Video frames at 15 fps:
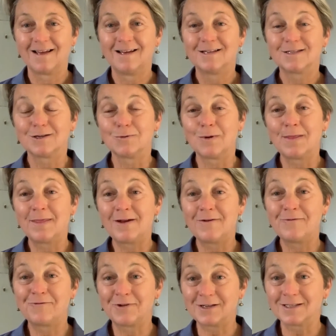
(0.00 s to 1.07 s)
So when they're
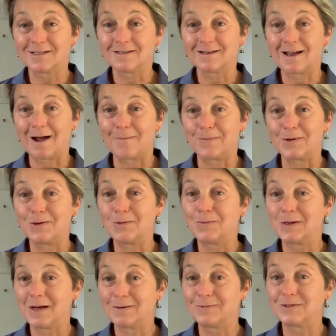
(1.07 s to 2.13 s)
in front of the camera, you'll
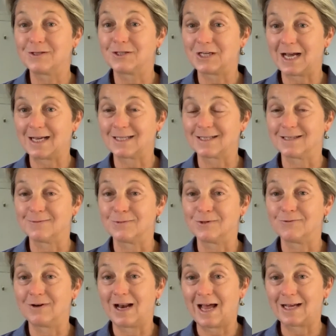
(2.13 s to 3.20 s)
be able to chat to them and
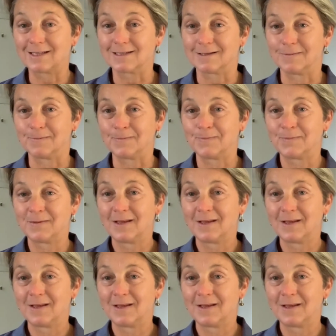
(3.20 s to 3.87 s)
relax them.